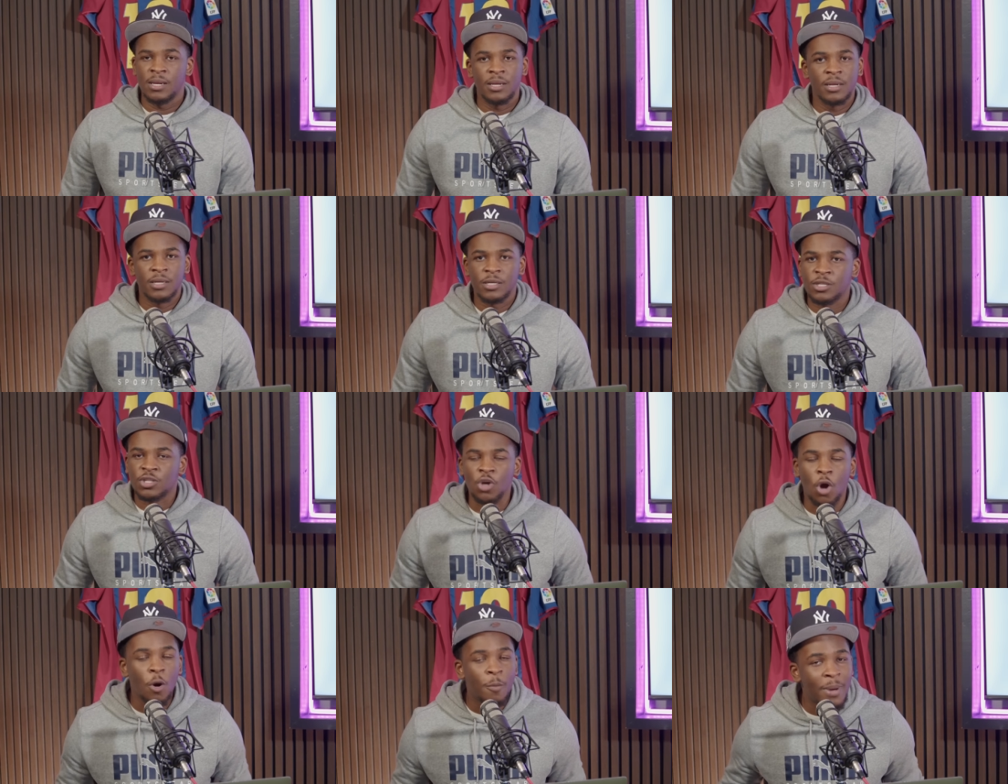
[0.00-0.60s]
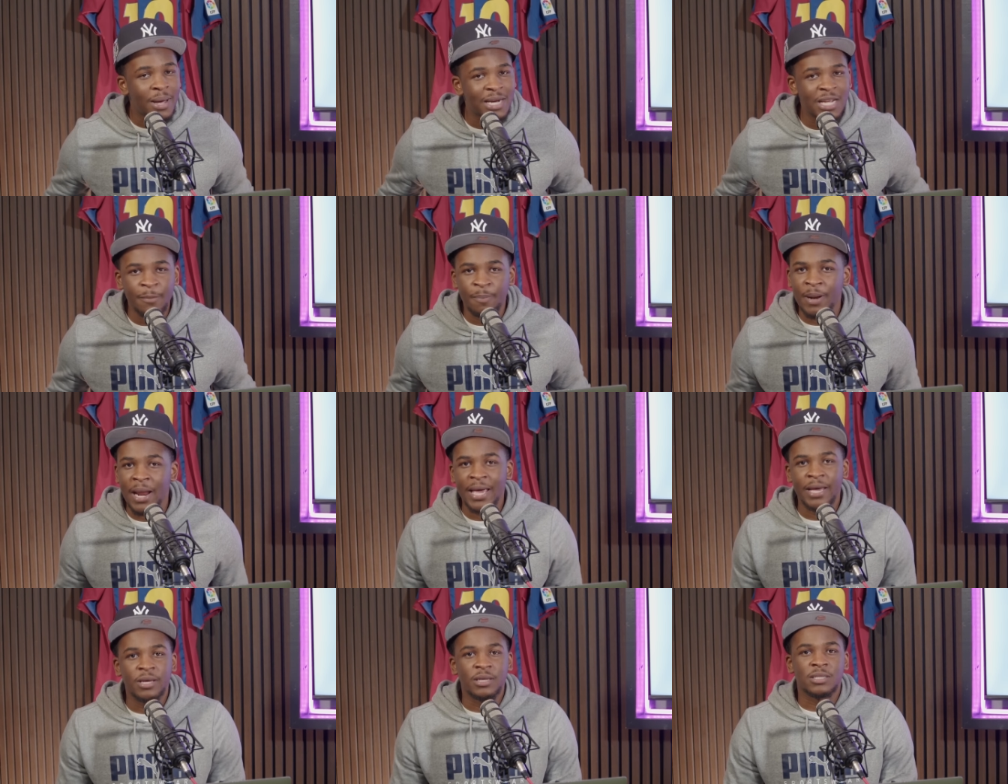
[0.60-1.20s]
So many
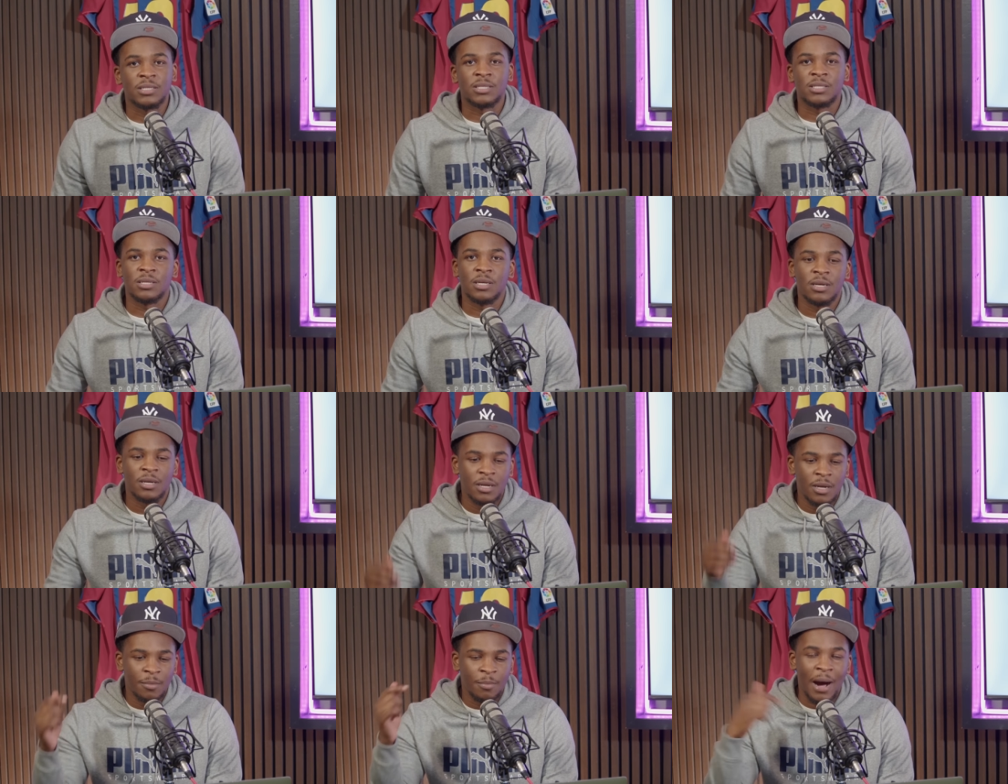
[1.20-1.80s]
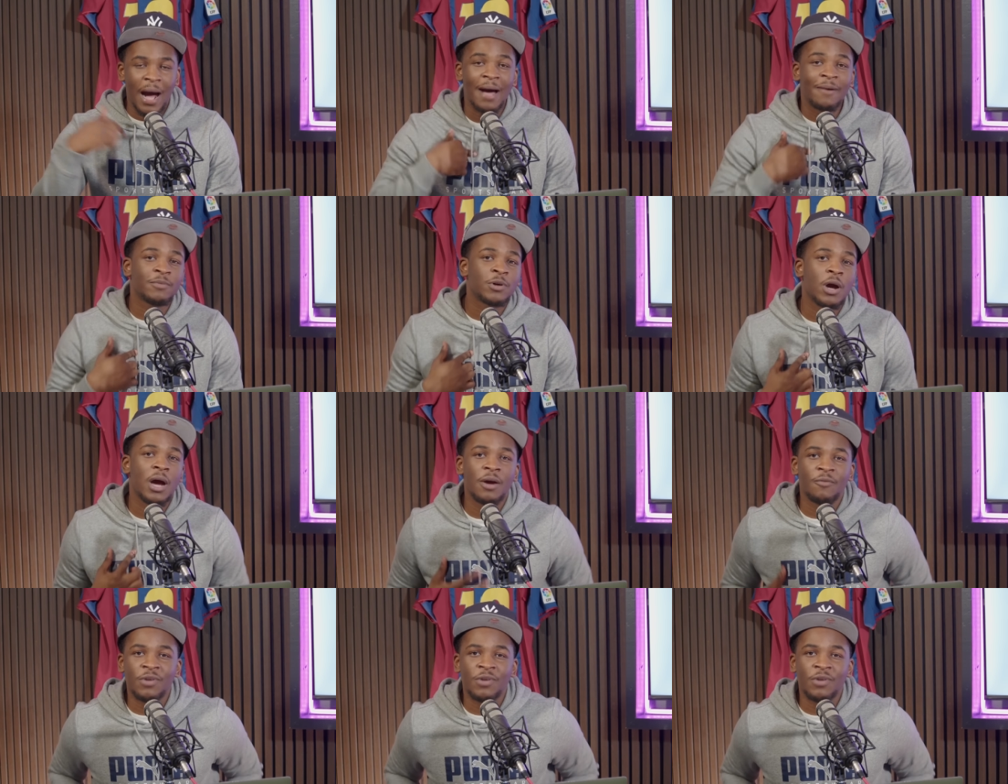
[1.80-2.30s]
players. But I'm going